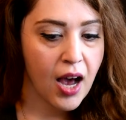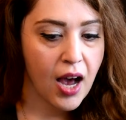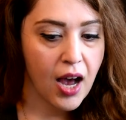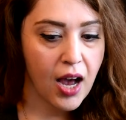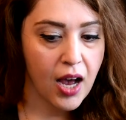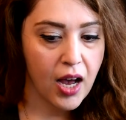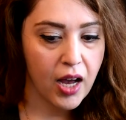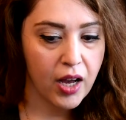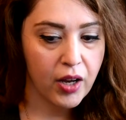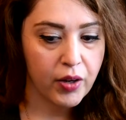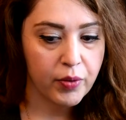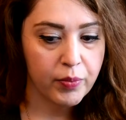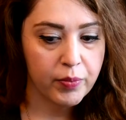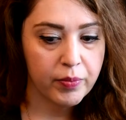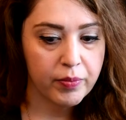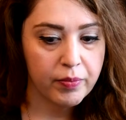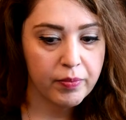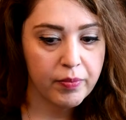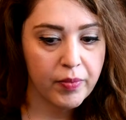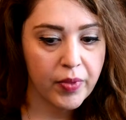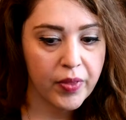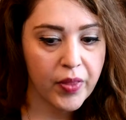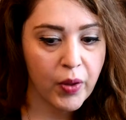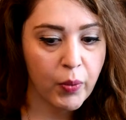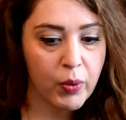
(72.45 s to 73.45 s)

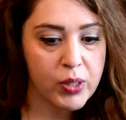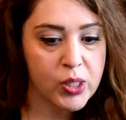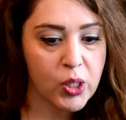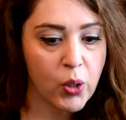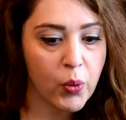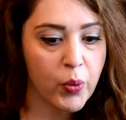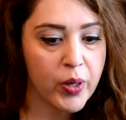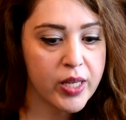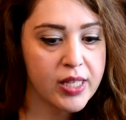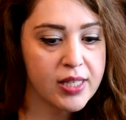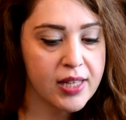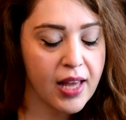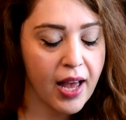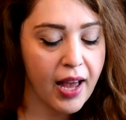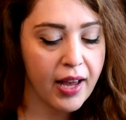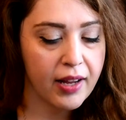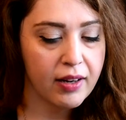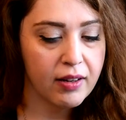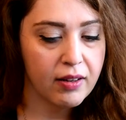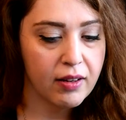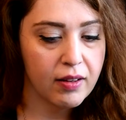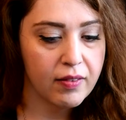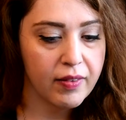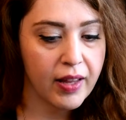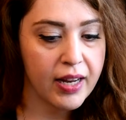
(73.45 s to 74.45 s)
There was always
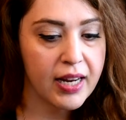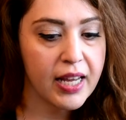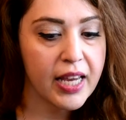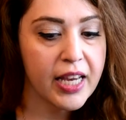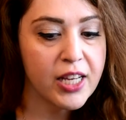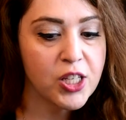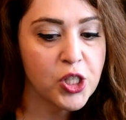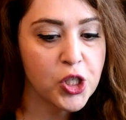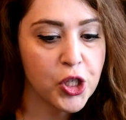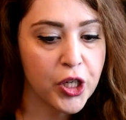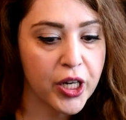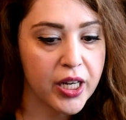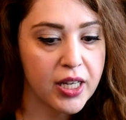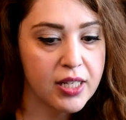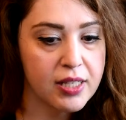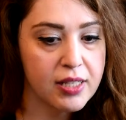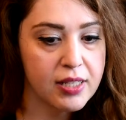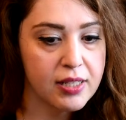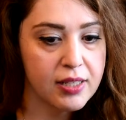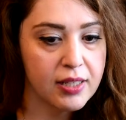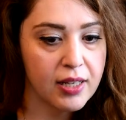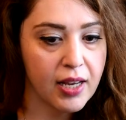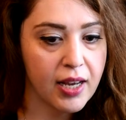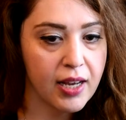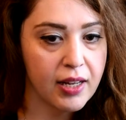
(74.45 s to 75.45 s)
that
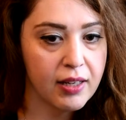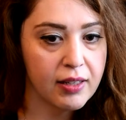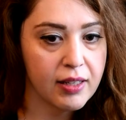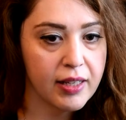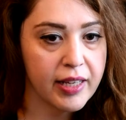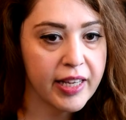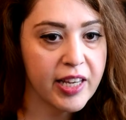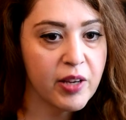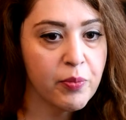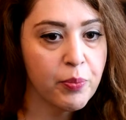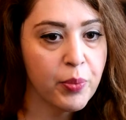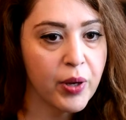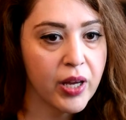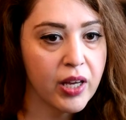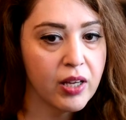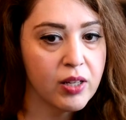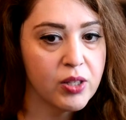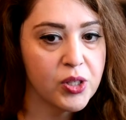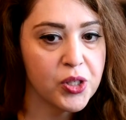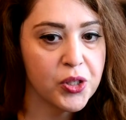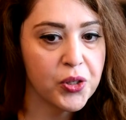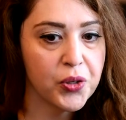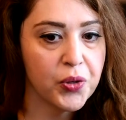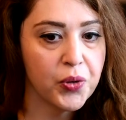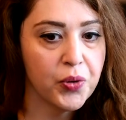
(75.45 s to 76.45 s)
interest in
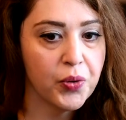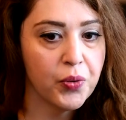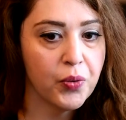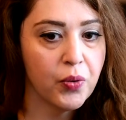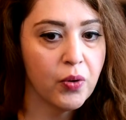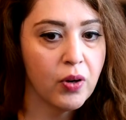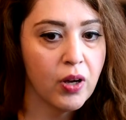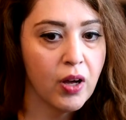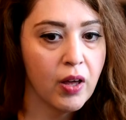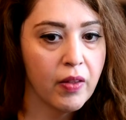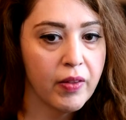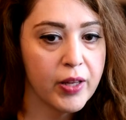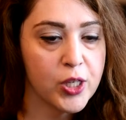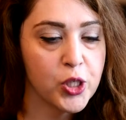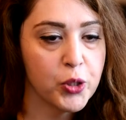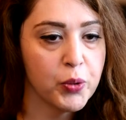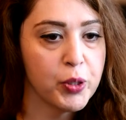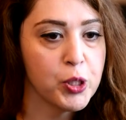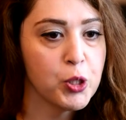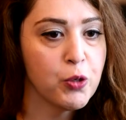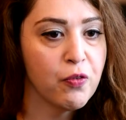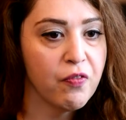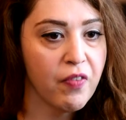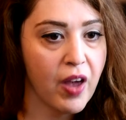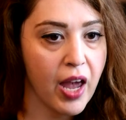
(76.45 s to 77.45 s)
keeping to the
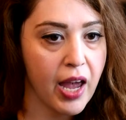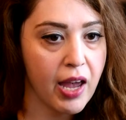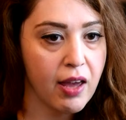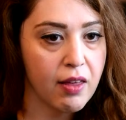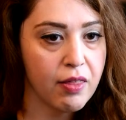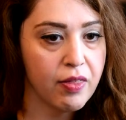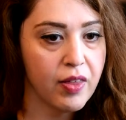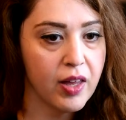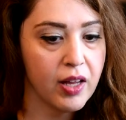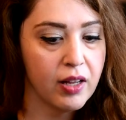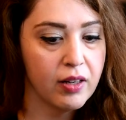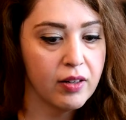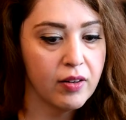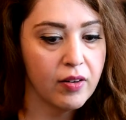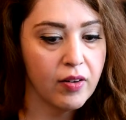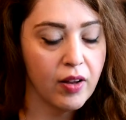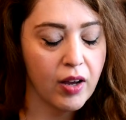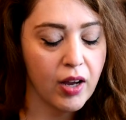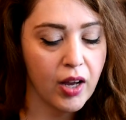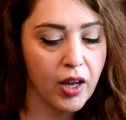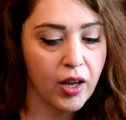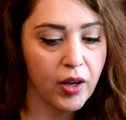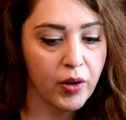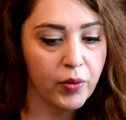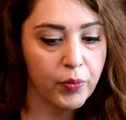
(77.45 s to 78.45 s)
Jewish faith and
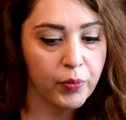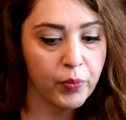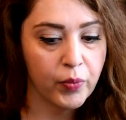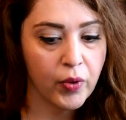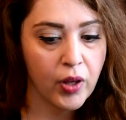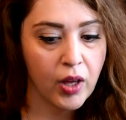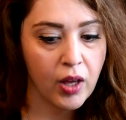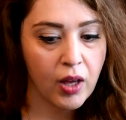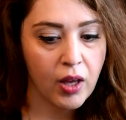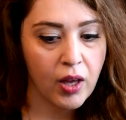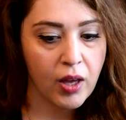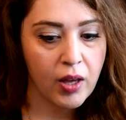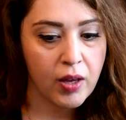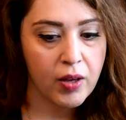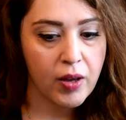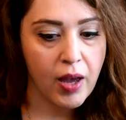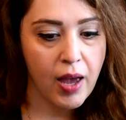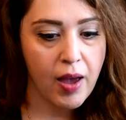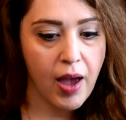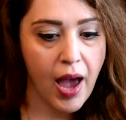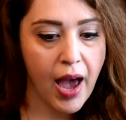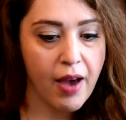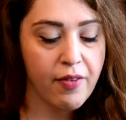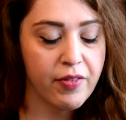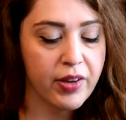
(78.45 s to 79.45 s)

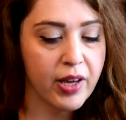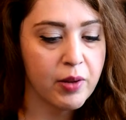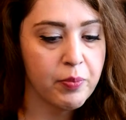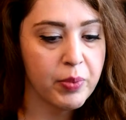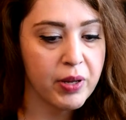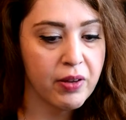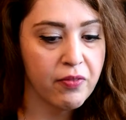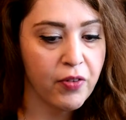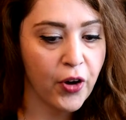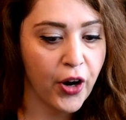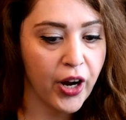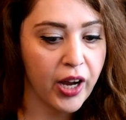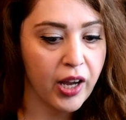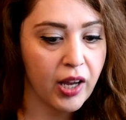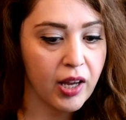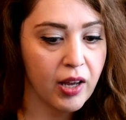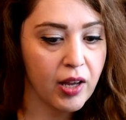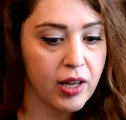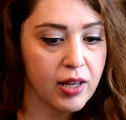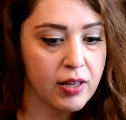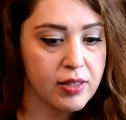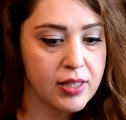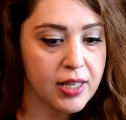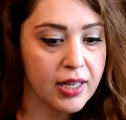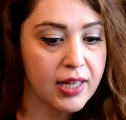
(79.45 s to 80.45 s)
having it be
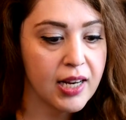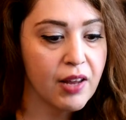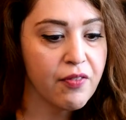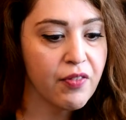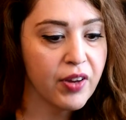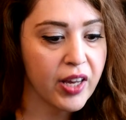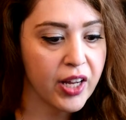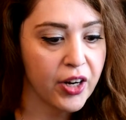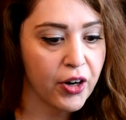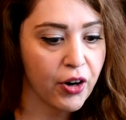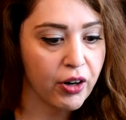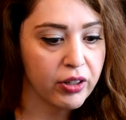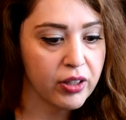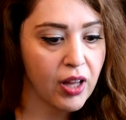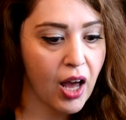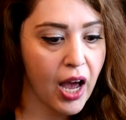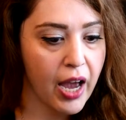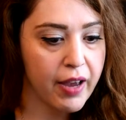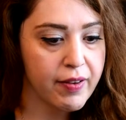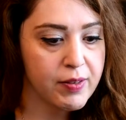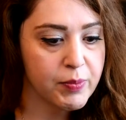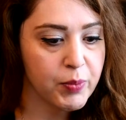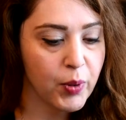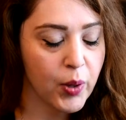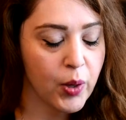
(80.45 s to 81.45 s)
very significant in our
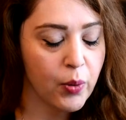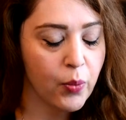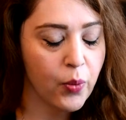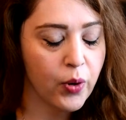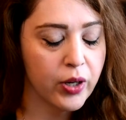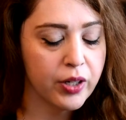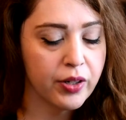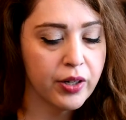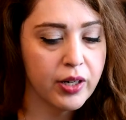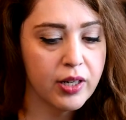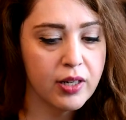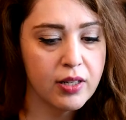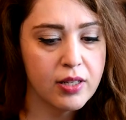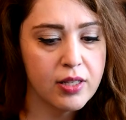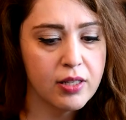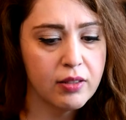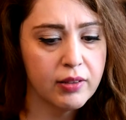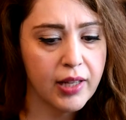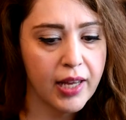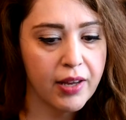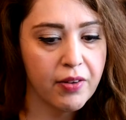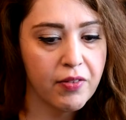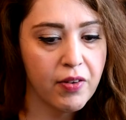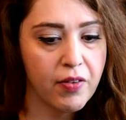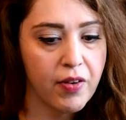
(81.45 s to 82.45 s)
lives, but we weren't
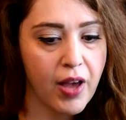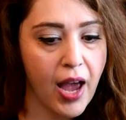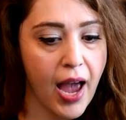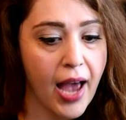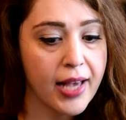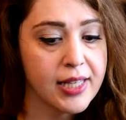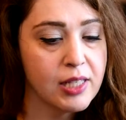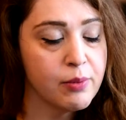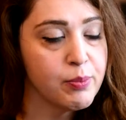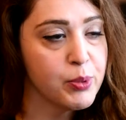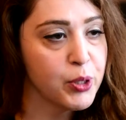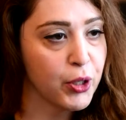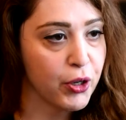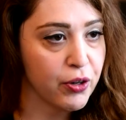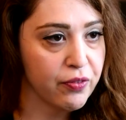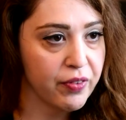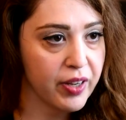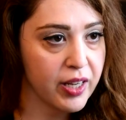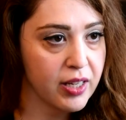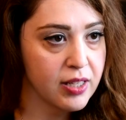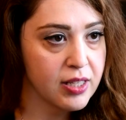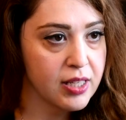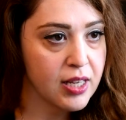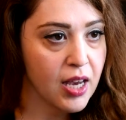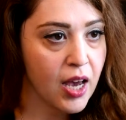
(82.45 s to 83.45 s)
like as
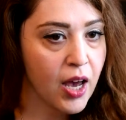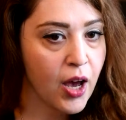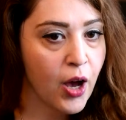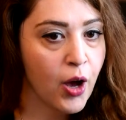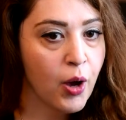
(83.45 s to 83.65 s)
observant.